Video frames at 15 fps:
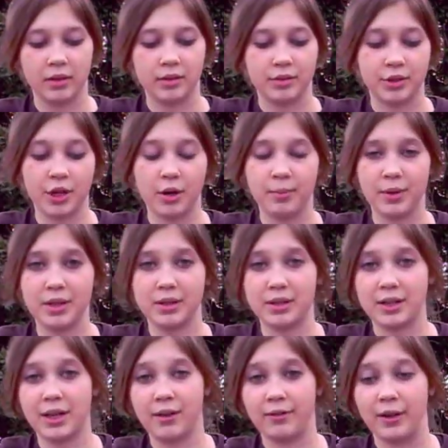Sharpen
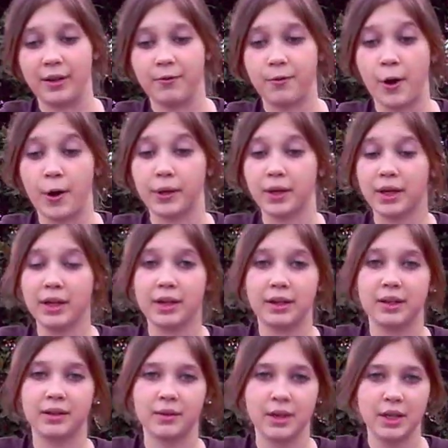stuff like frog gig.
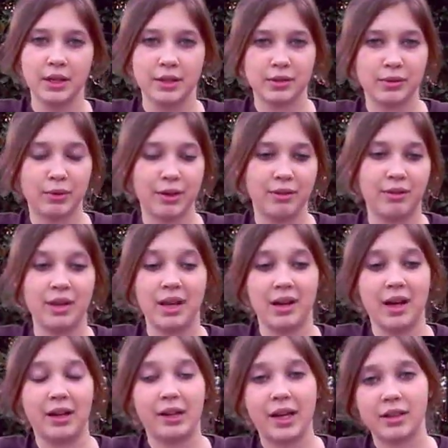It's one of the things
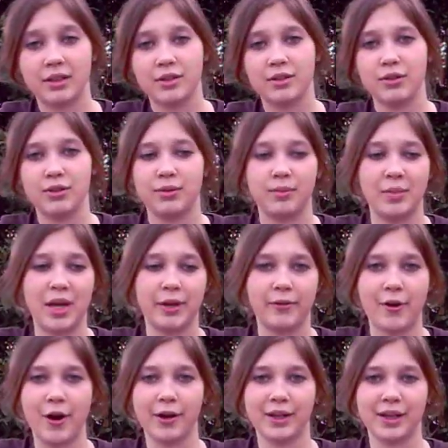I like to do, make
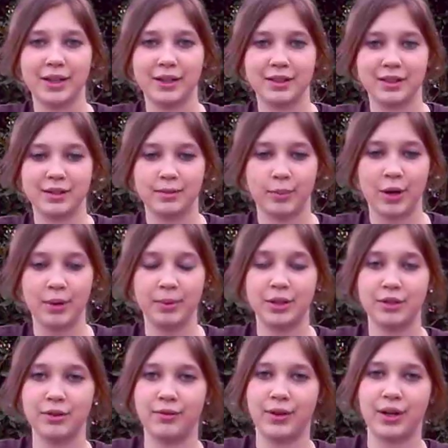frog gigs. Probably
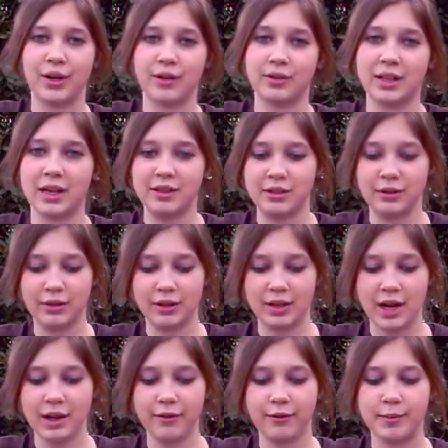do a video on that soon
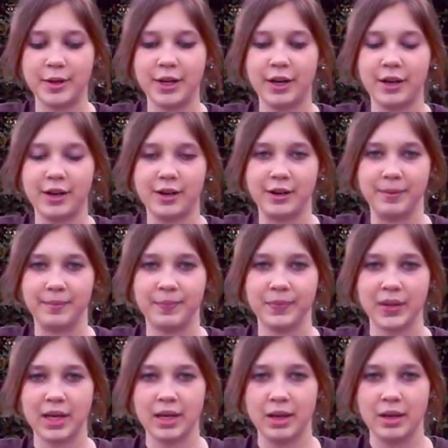enough, but
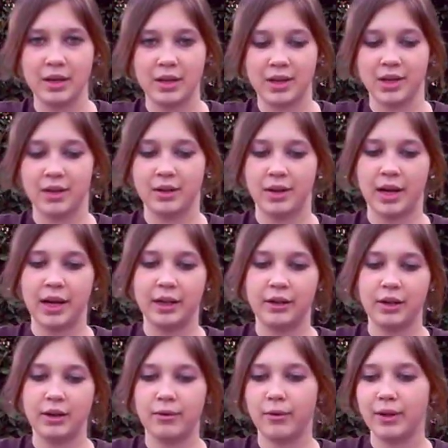I
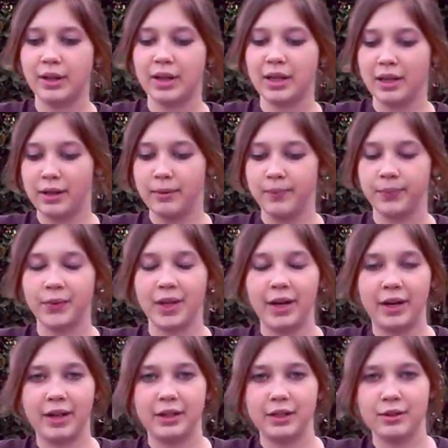couldn't really
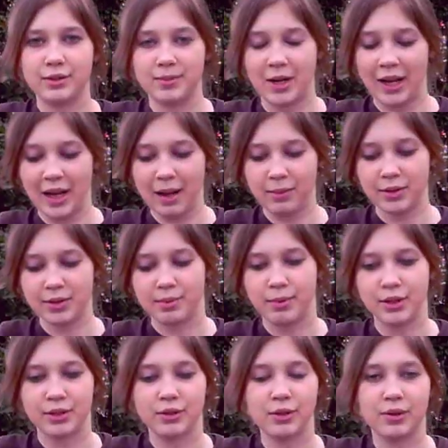use my Habelis
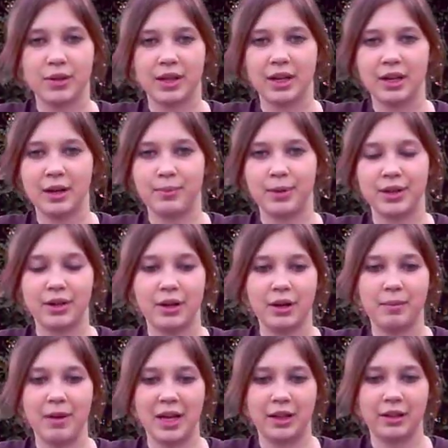Bush tool to get up in there
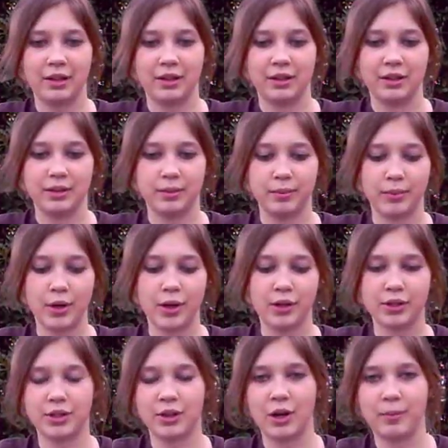to make the
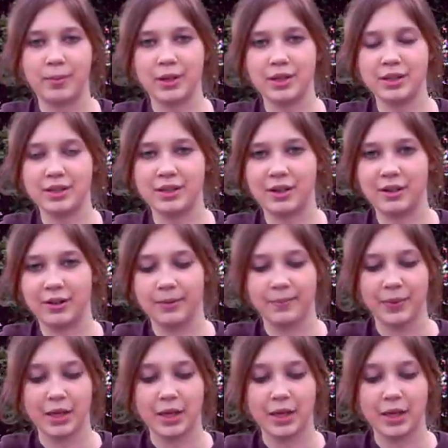prongs sharpen, so